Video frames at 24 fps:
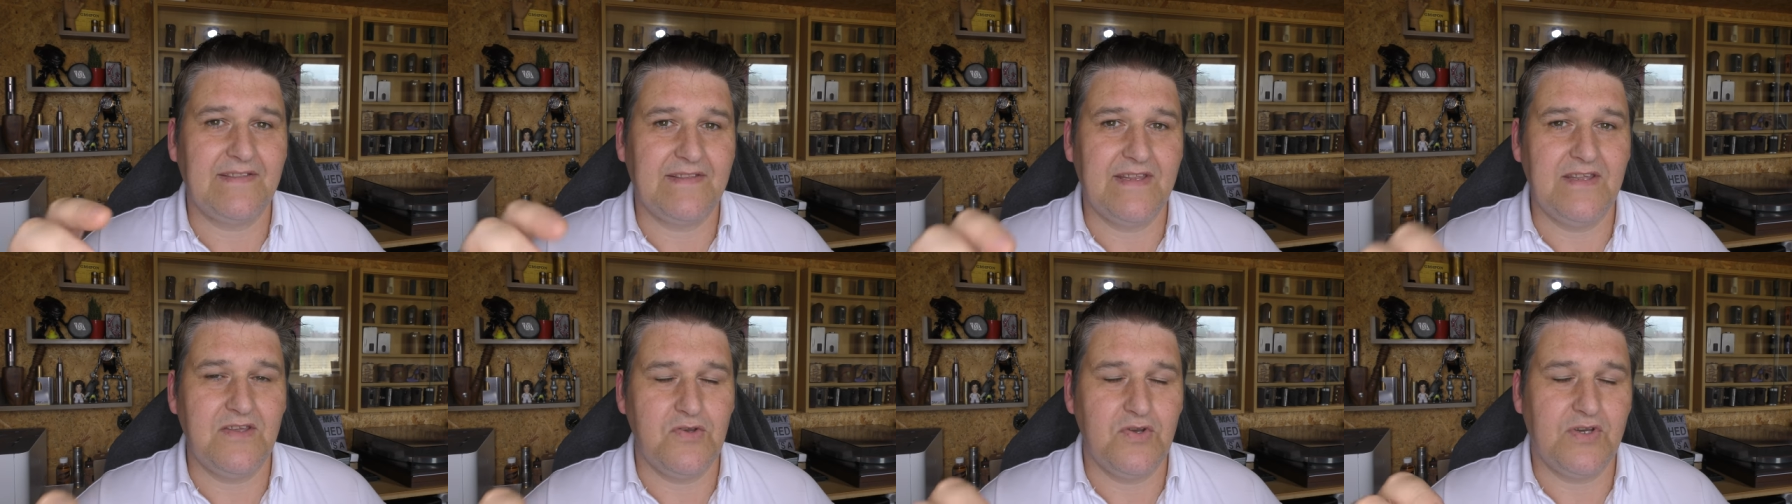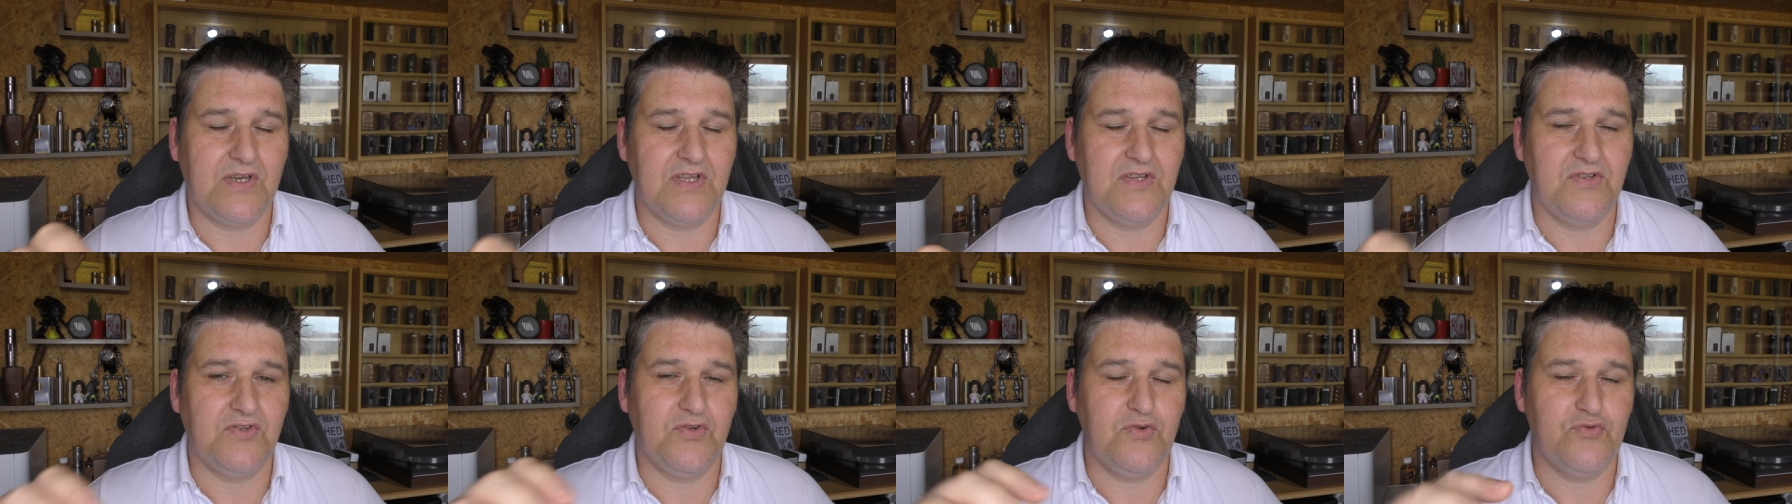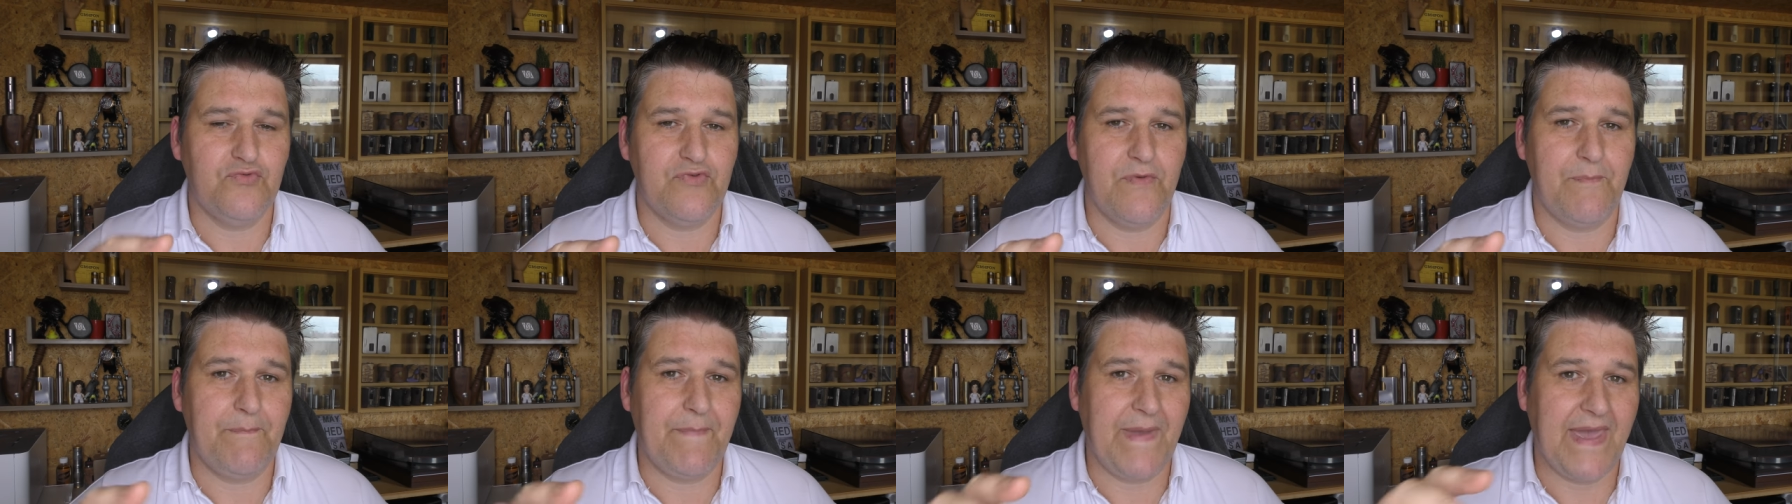that you can do
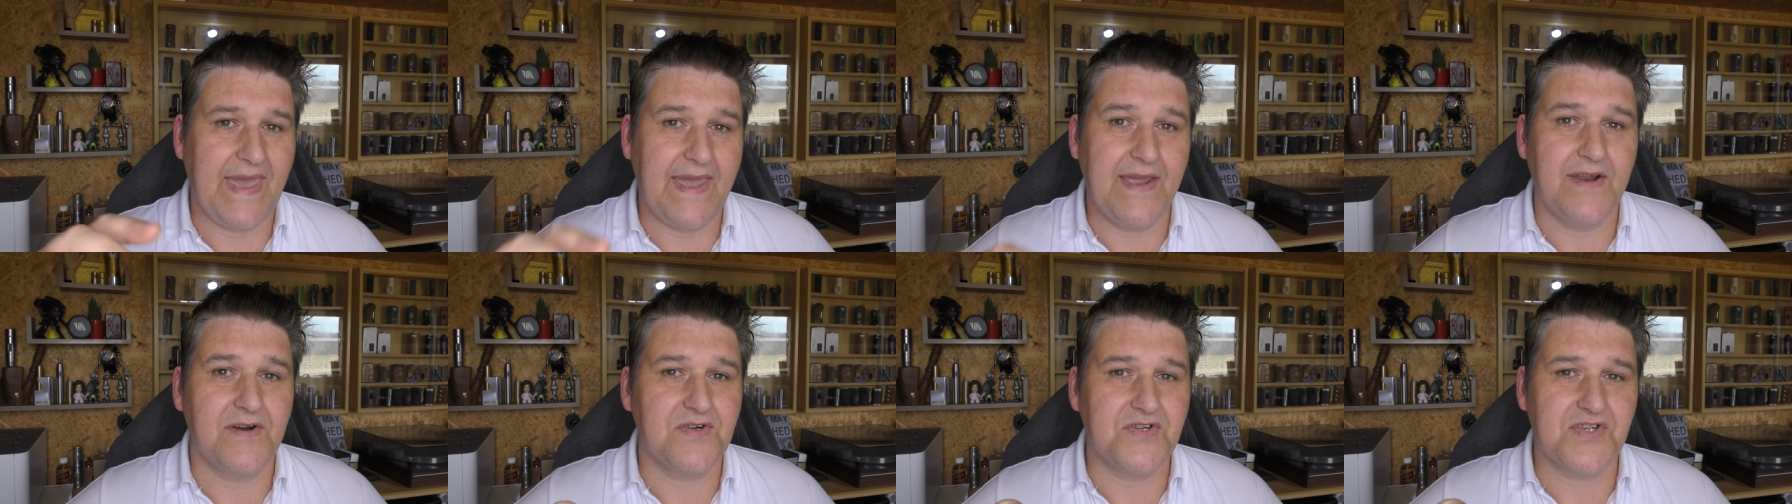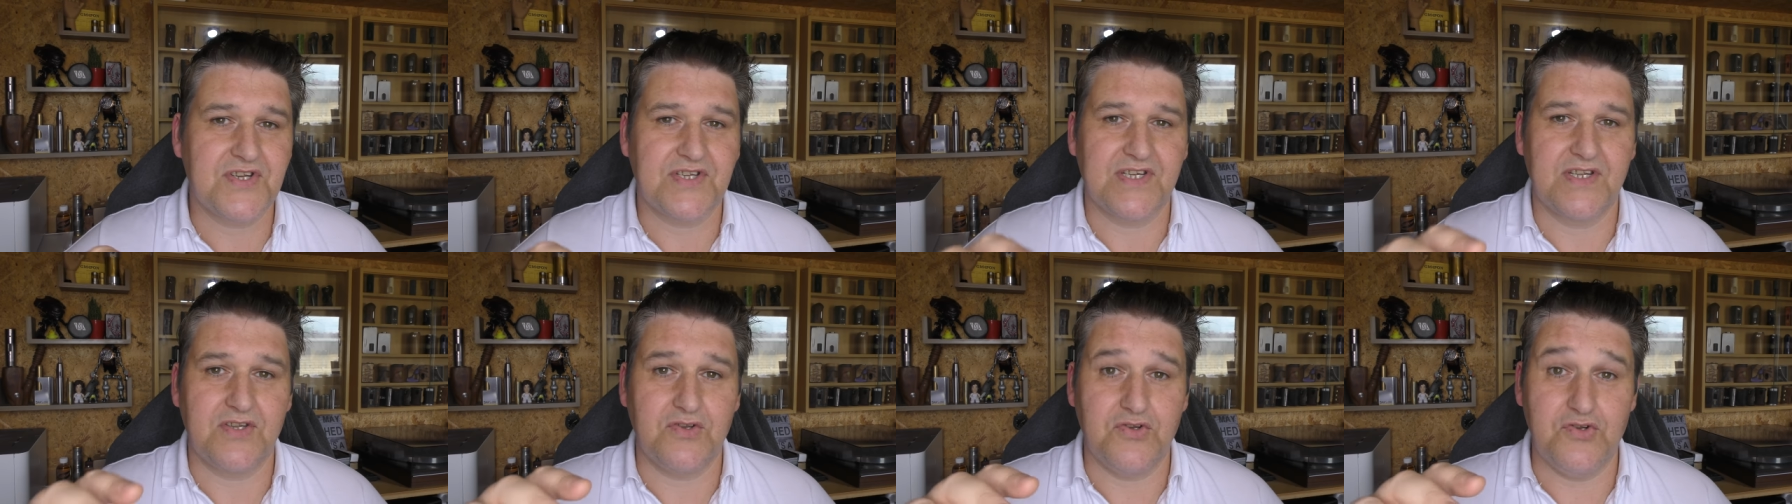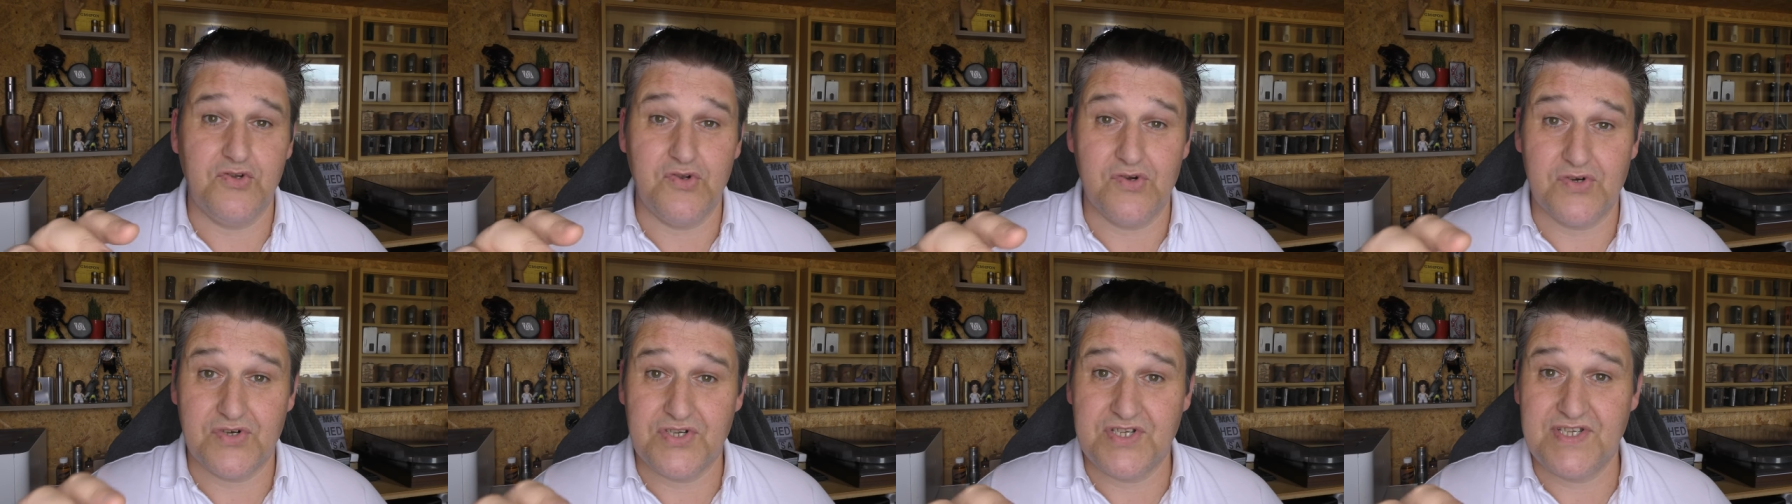repairs
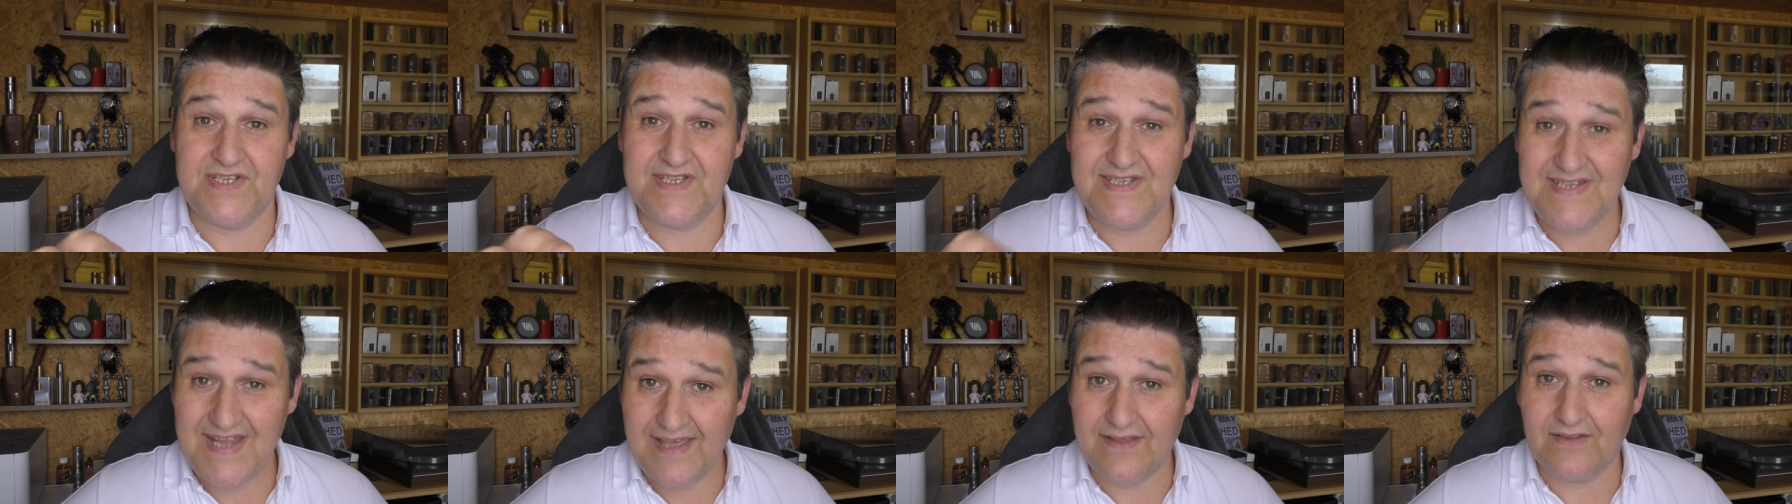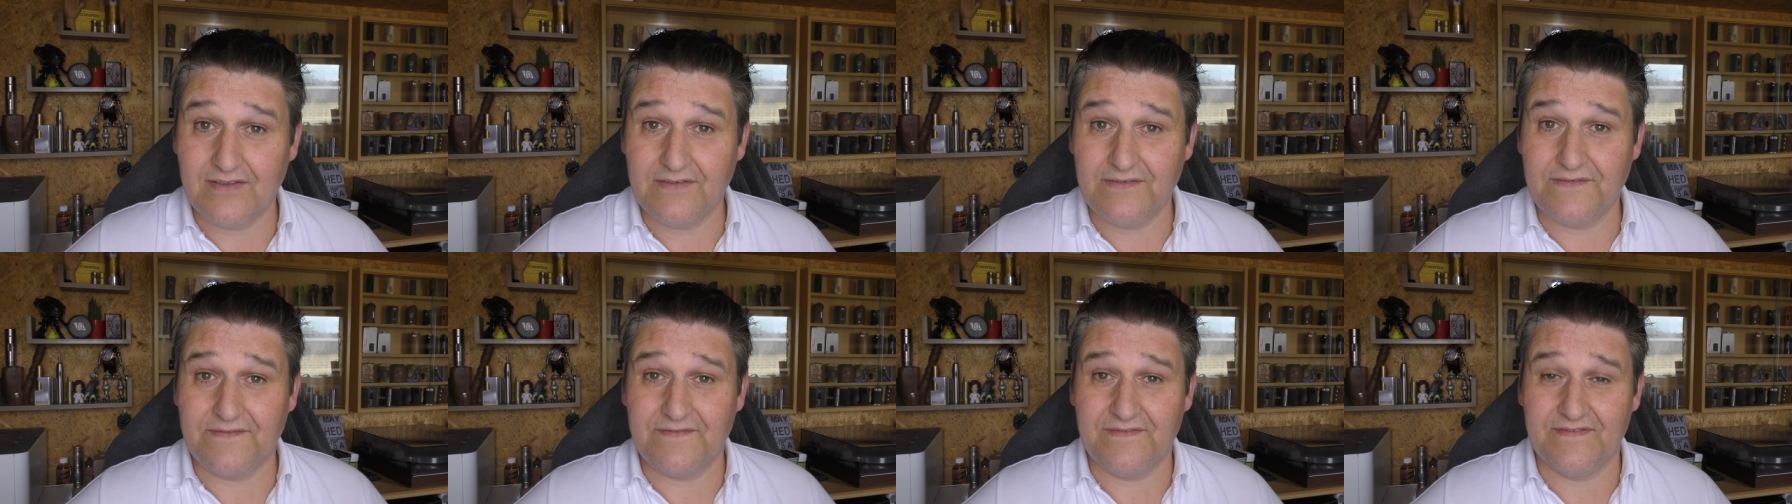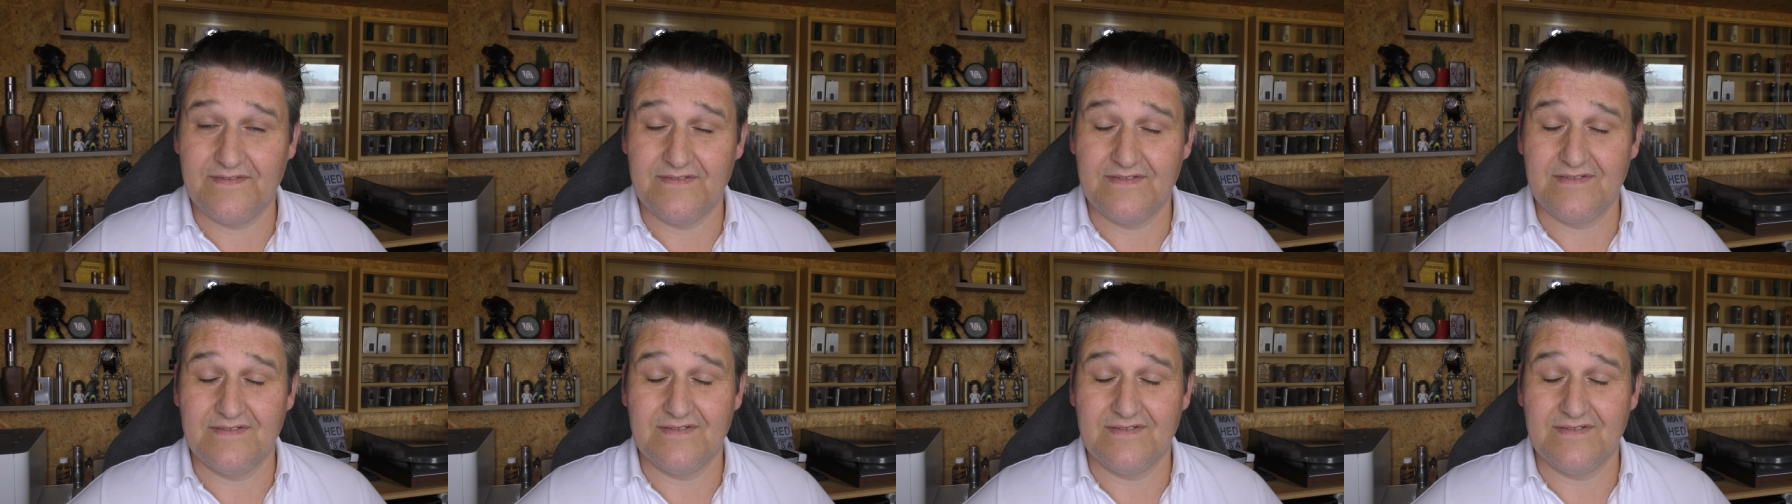yourself